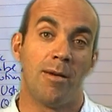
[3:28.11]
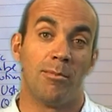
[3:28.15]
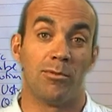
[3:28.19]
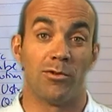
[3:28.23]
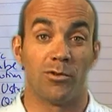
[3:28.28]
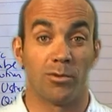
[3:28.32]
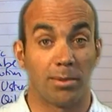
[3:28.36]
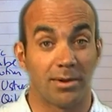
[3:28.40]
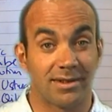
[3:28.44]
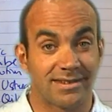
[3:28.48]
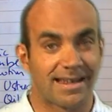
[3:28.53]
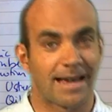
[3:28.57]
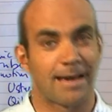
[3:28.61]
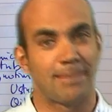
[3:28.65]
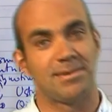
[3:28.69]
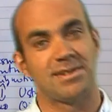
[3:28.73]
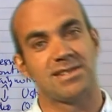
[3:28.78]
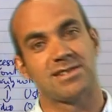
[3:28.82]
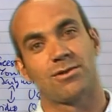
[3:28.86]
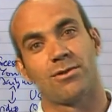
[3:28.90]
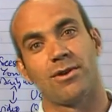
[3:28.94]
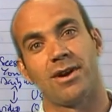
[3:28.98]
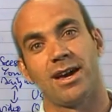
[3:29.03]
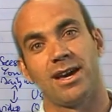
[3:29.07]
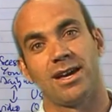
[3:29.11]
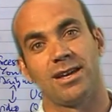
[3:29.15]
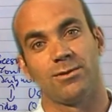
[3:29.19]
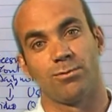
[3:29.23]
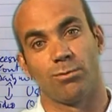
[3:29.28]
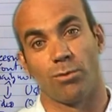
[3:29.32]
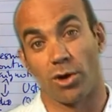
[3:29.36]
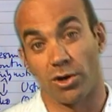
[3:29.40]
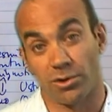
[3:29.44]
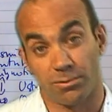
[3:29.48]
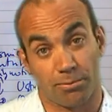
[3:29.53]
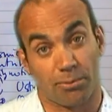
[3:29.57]
Movable Type is
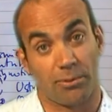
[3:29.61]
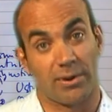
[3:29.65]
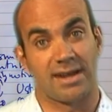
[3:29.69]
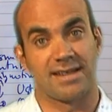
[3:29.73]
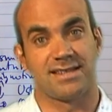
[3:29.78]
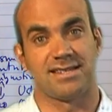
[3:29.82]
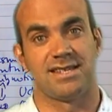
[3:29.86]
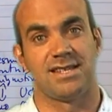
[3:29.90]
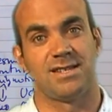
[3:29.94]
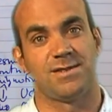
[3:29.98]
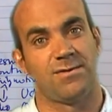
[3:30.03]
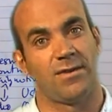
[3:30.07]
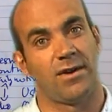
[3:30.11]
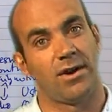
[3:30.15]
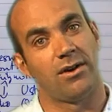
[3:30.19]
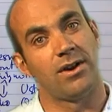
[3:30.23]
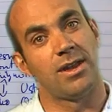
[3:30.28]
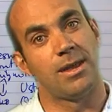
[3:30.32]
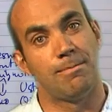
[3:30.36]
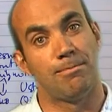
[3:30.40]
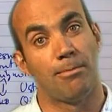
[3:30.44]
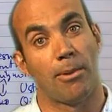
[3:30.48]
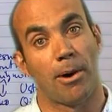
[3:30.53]
great. WordPress is very